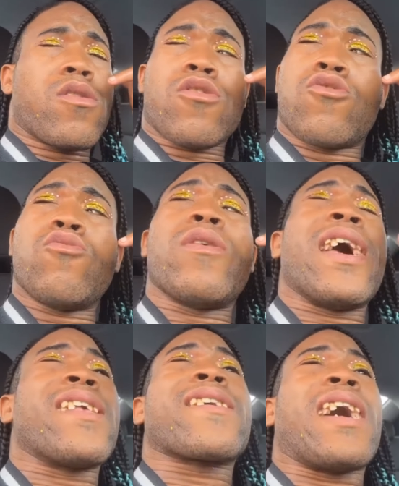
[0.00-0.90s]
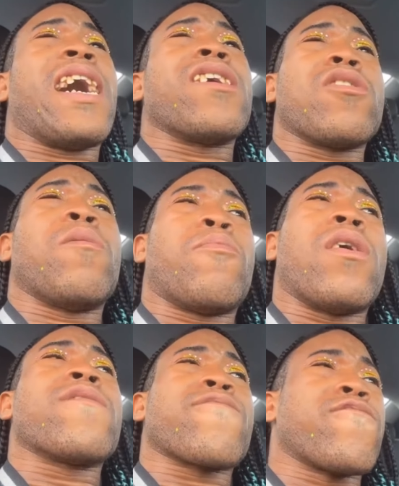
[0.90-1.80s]
You had to call your
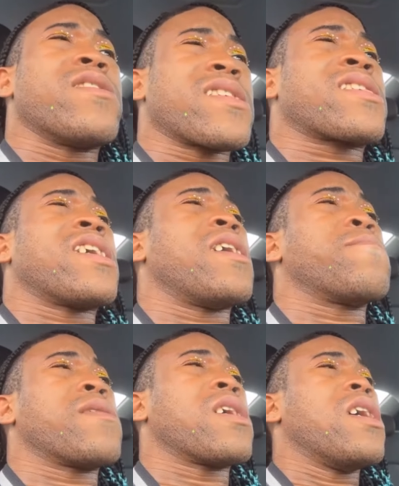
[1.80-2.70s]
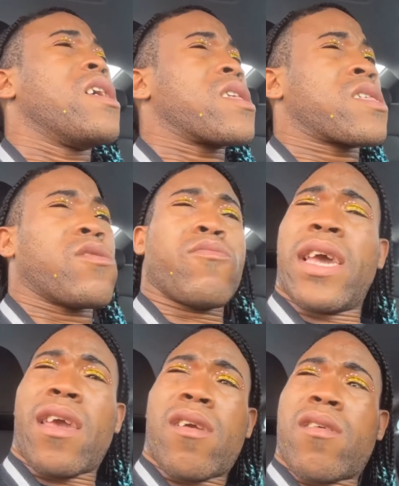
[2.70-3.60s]
boyfriend and tell me to
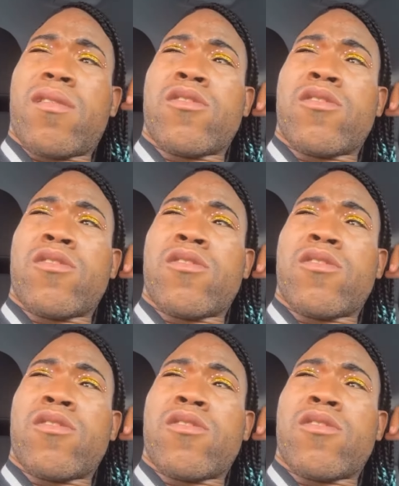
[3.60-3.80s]
wait.